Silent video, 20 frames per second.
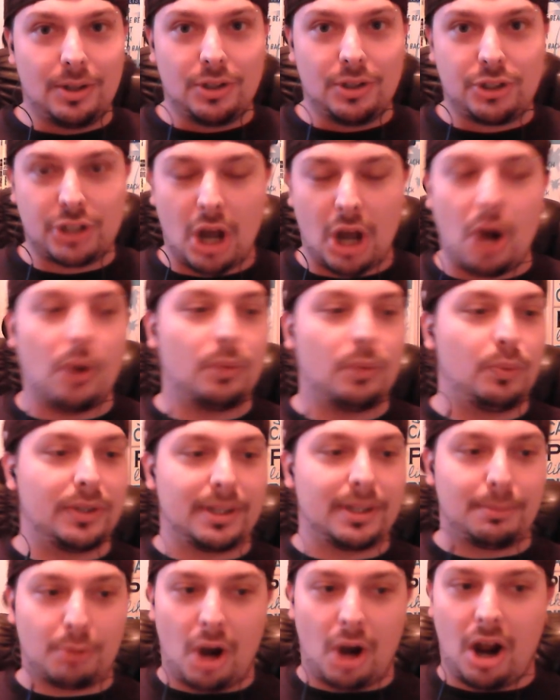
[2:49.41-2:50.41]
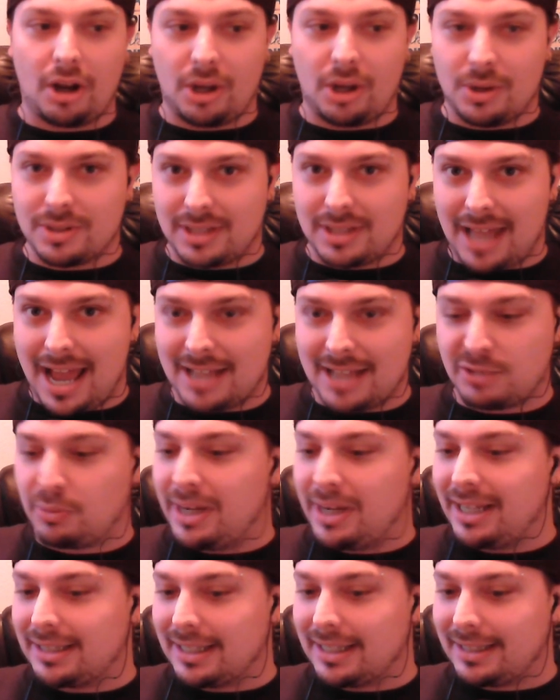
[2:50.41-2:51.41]
showed with the Broncos last
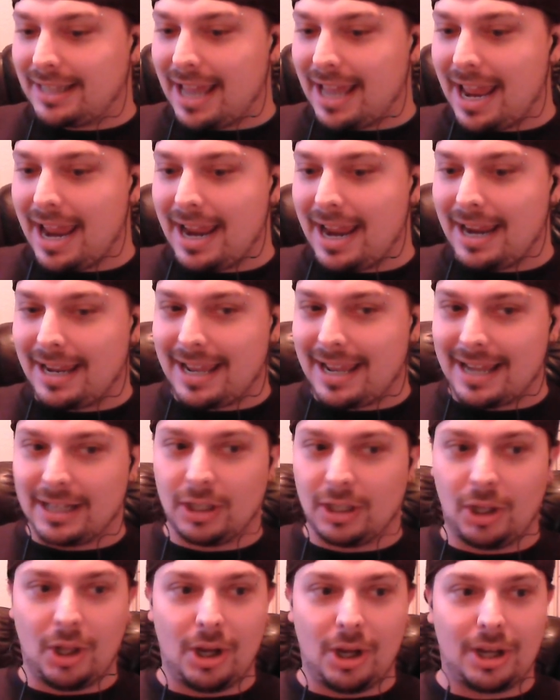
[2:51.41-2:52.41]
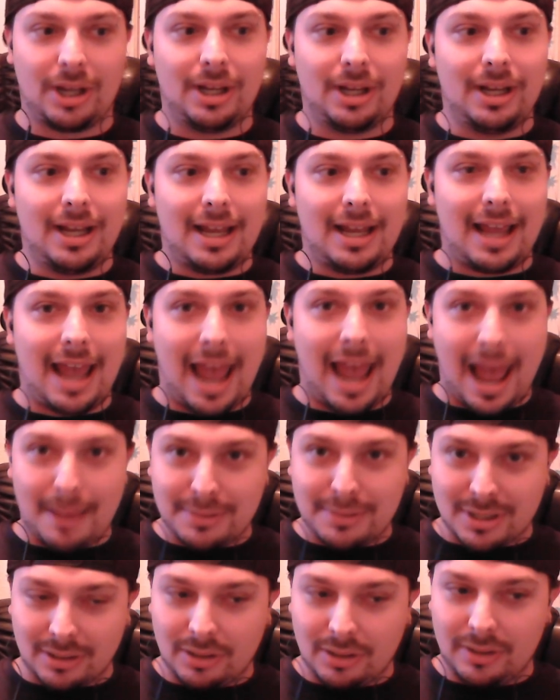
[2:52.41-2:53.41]
week that they can look
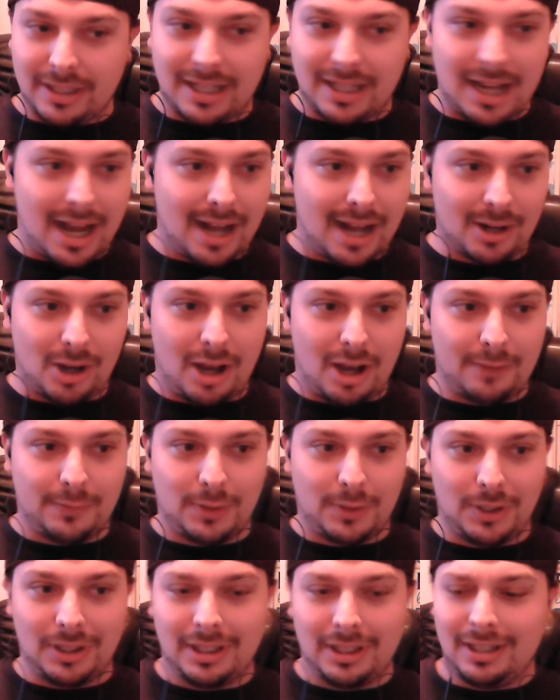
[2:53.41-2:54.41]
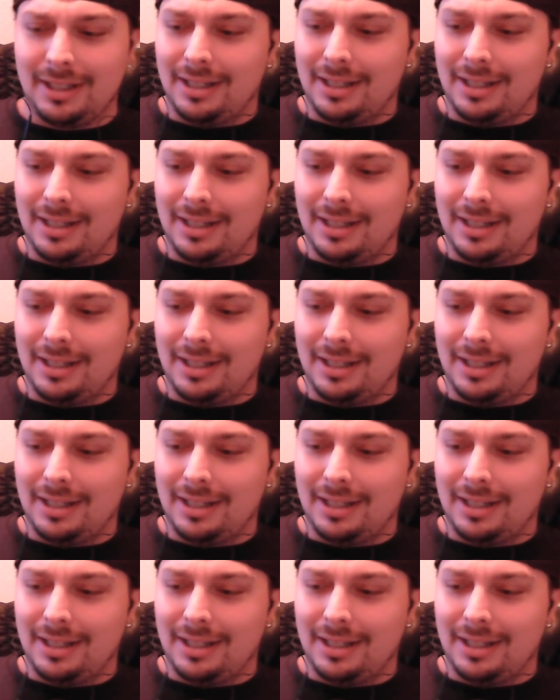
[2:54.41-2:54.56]
absolutely god-awful.